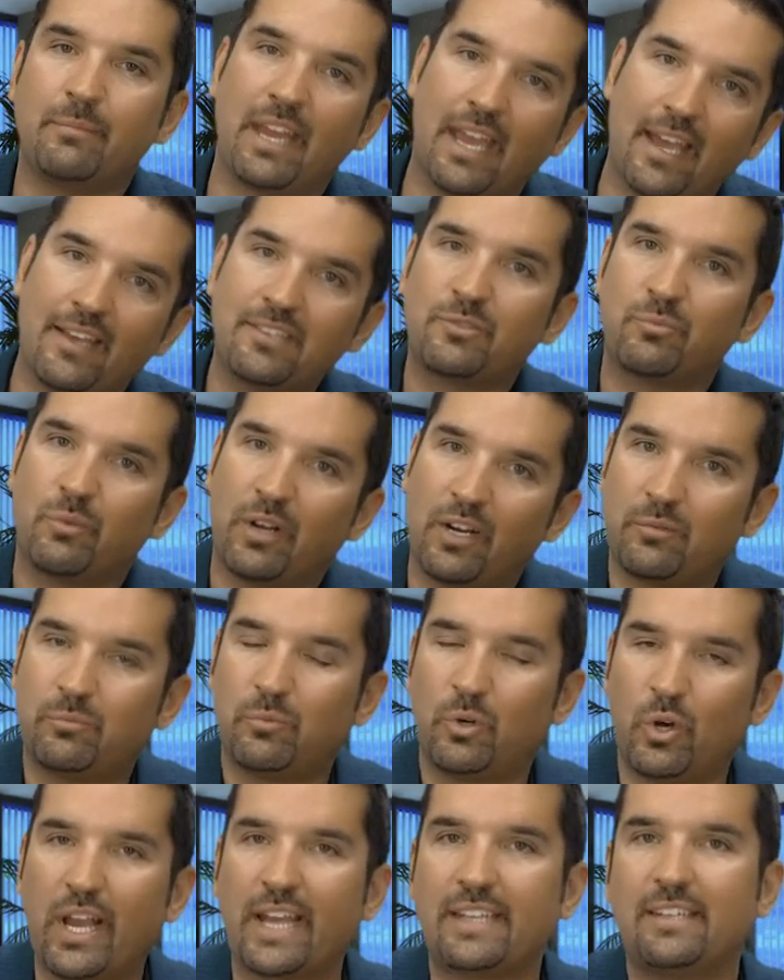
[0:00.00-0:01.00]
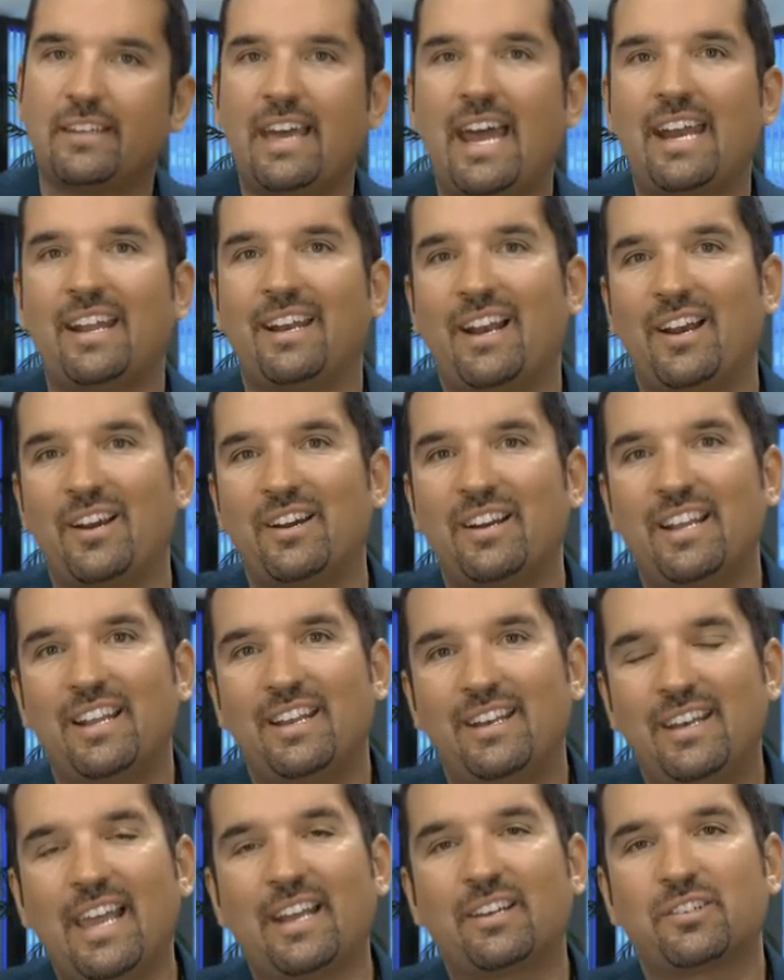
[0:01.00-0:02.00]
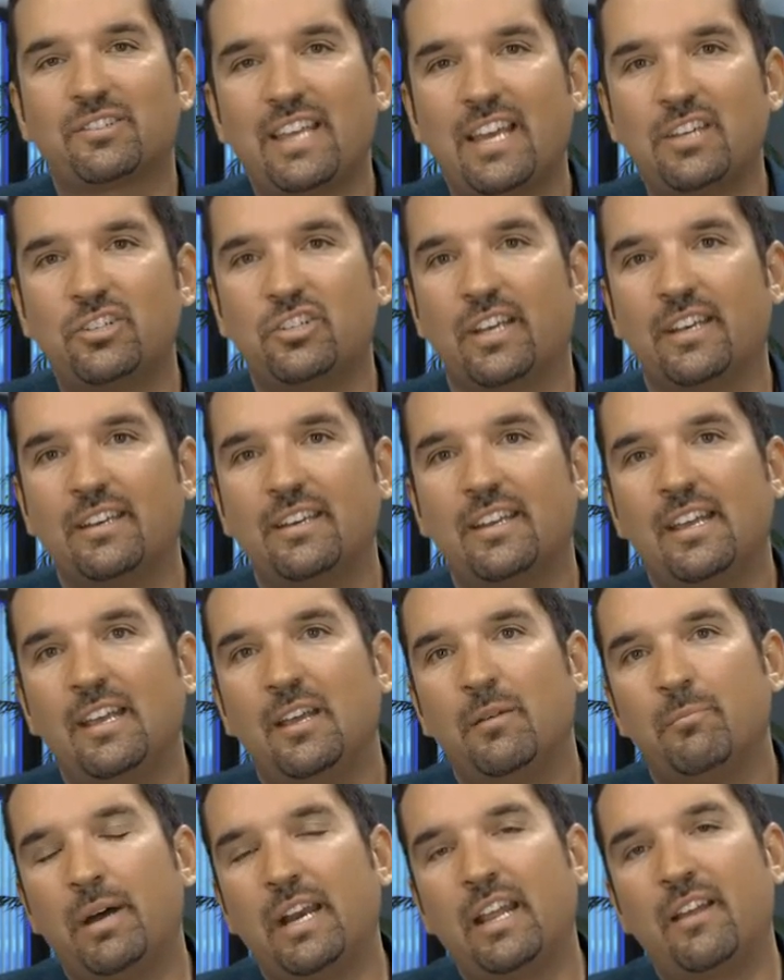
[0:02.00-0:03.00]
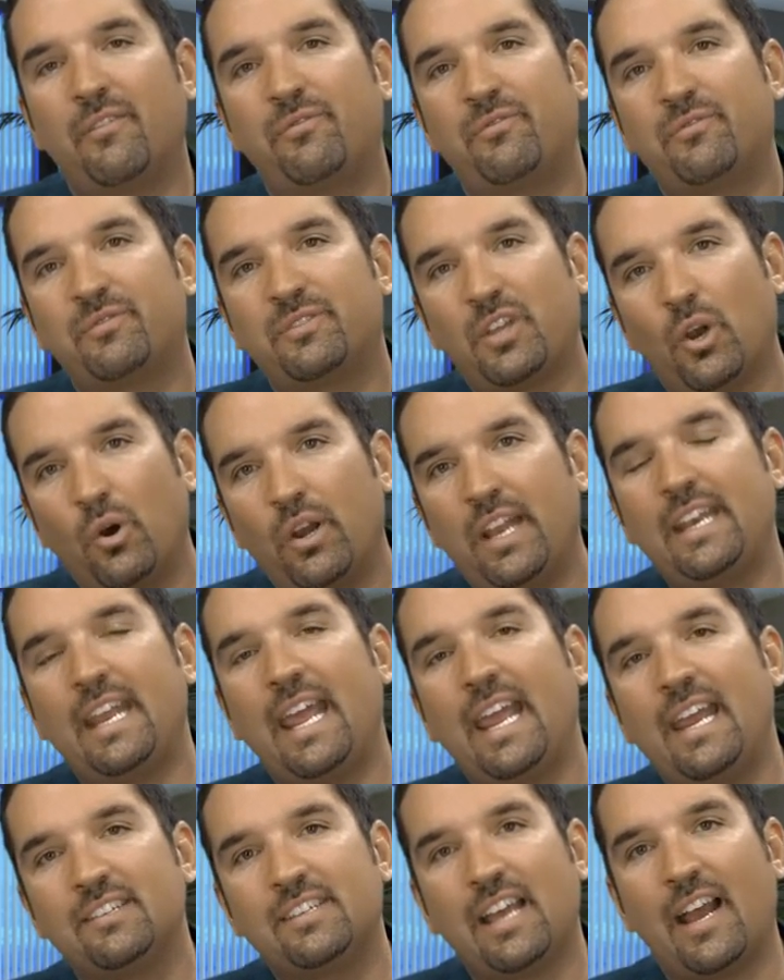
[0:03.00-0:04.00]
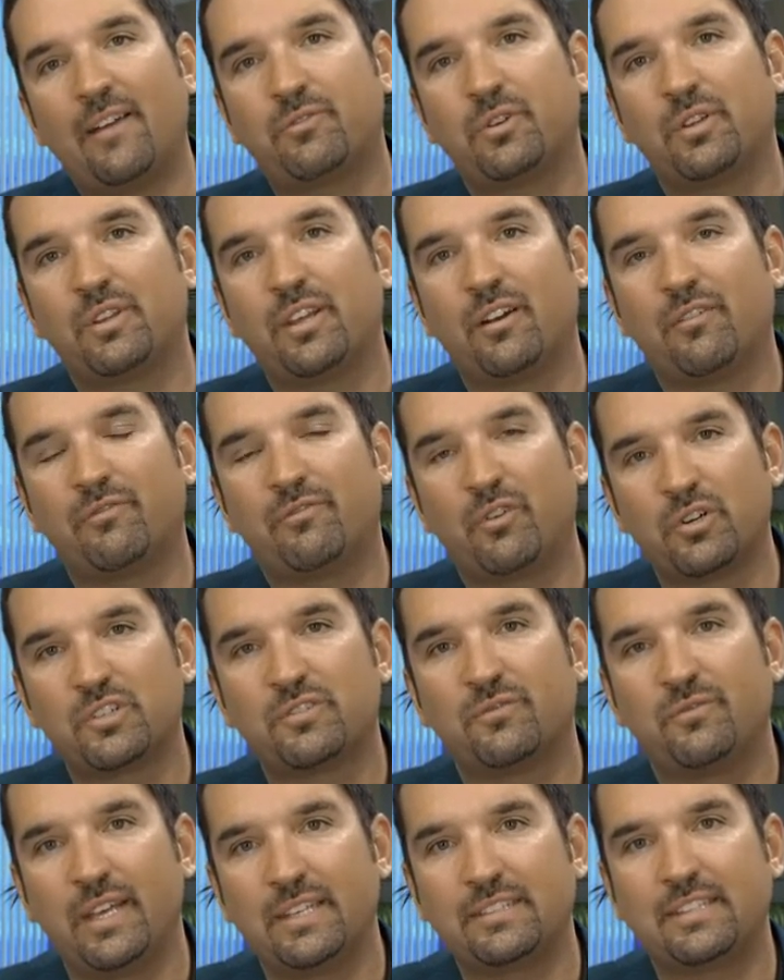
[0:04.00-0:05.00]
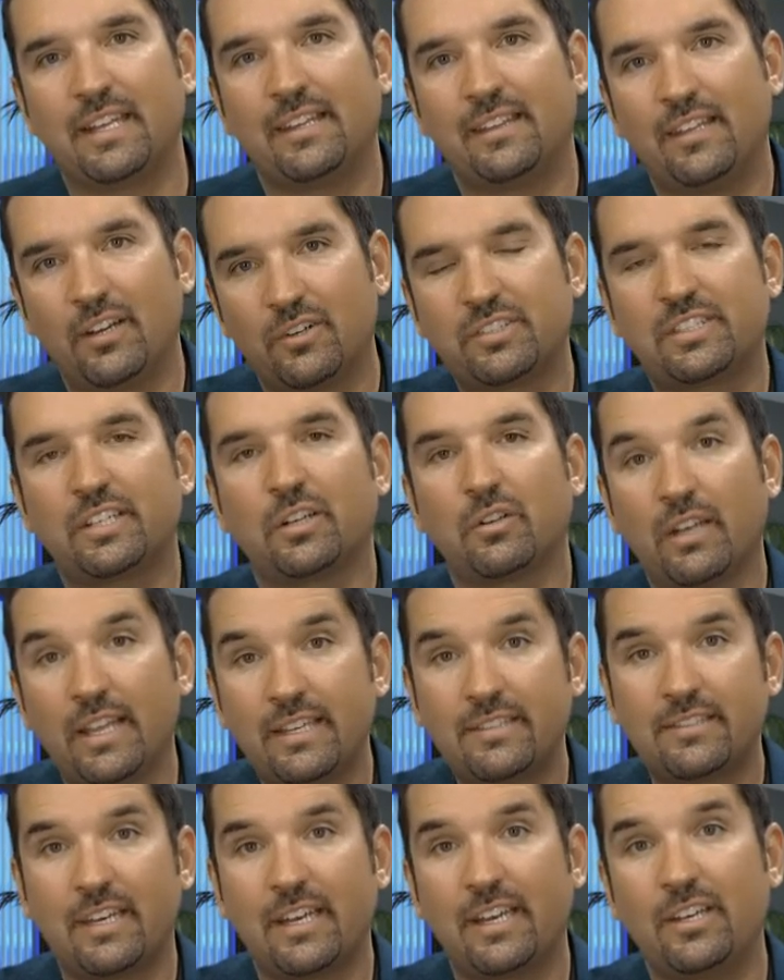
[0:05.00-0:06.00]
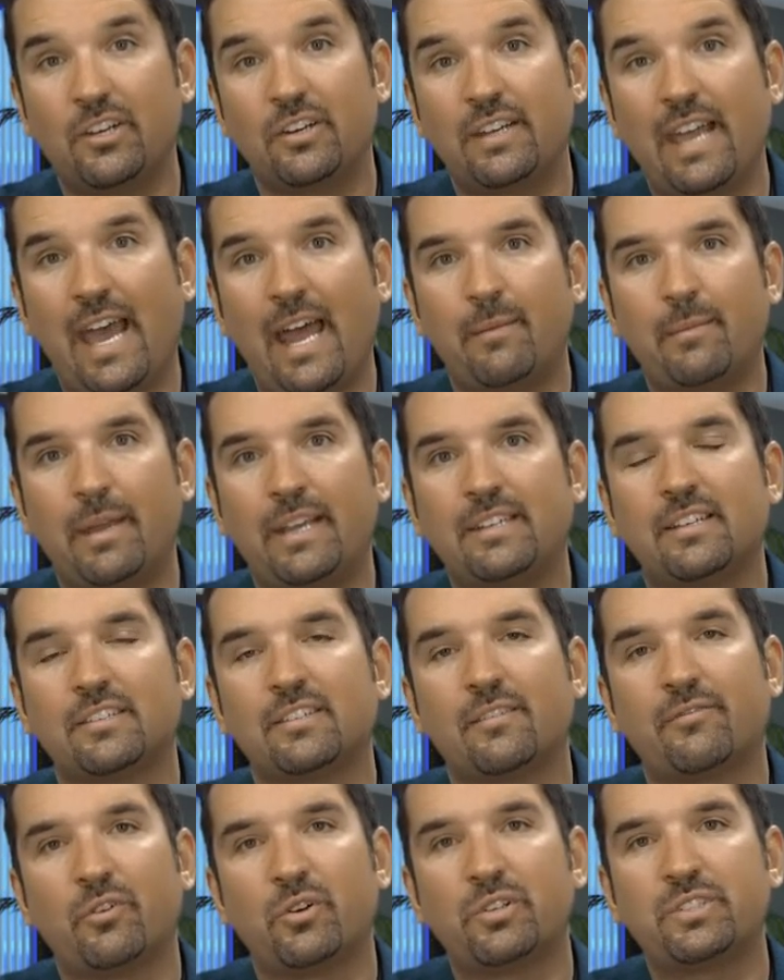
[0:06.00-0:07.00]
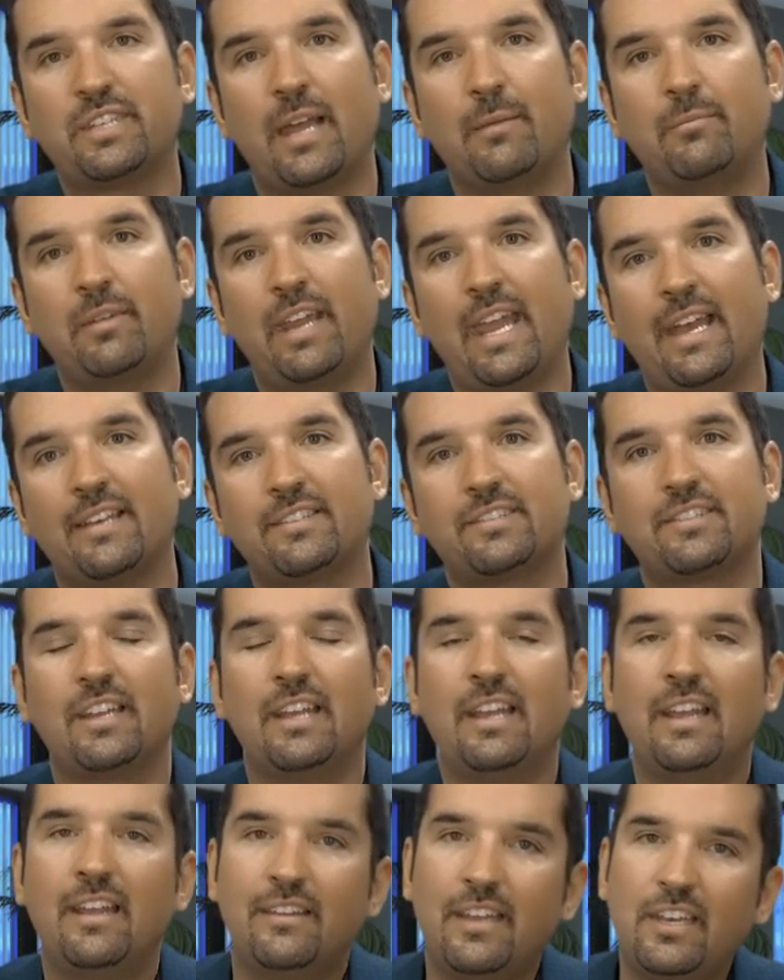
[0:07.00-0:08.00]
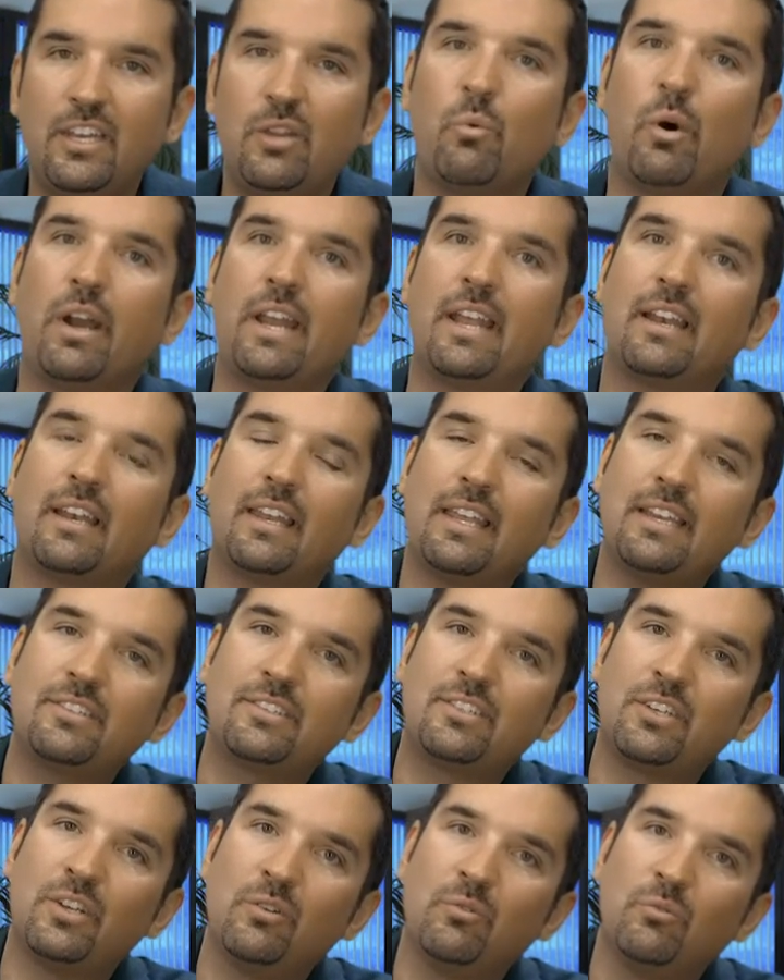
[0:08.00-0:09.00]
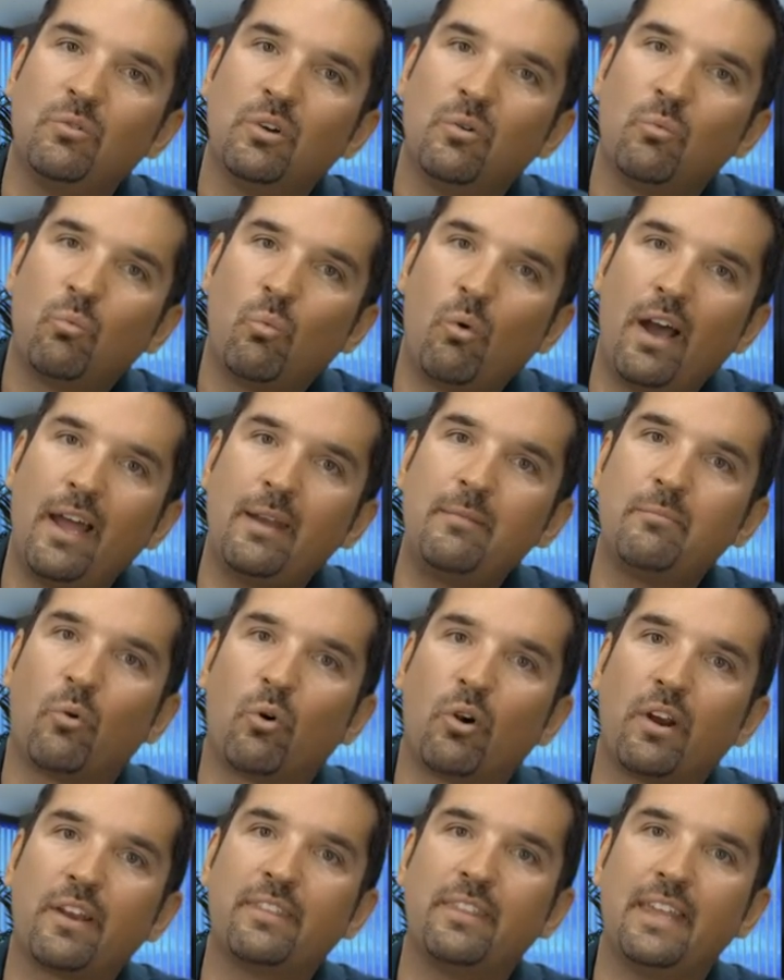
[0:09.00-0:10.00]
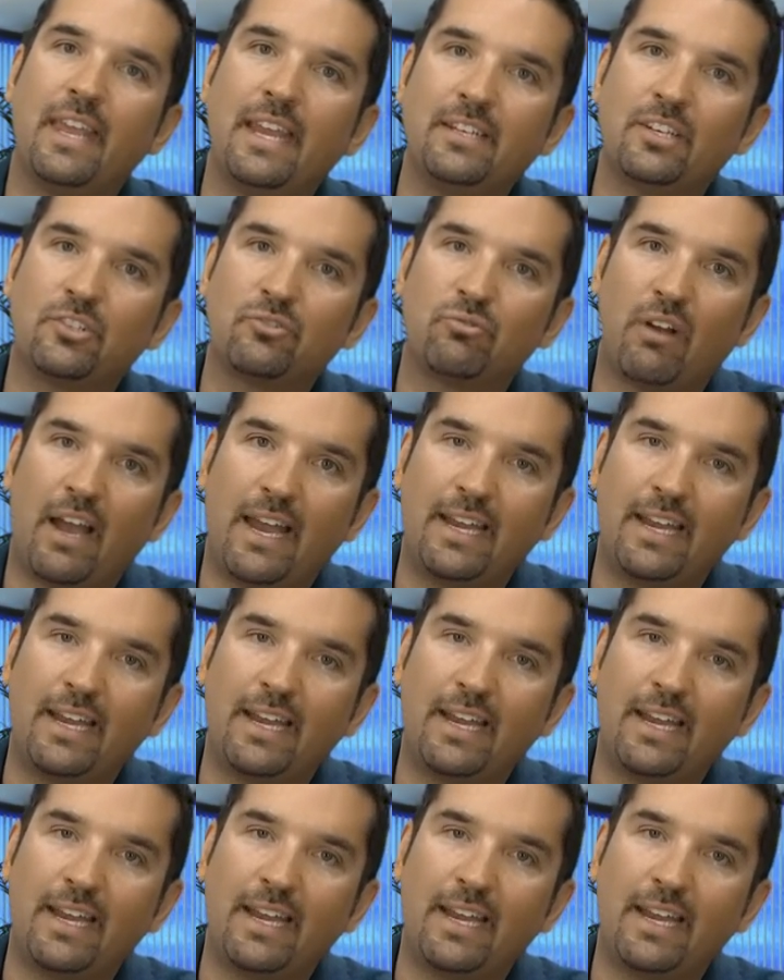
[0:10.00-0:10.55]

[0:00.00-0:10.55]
guest, well, we'll get to that in our next session. But if 30 days after their first visit, they're still listed in your database as a first-time guest, then you want to at least do one more thing to try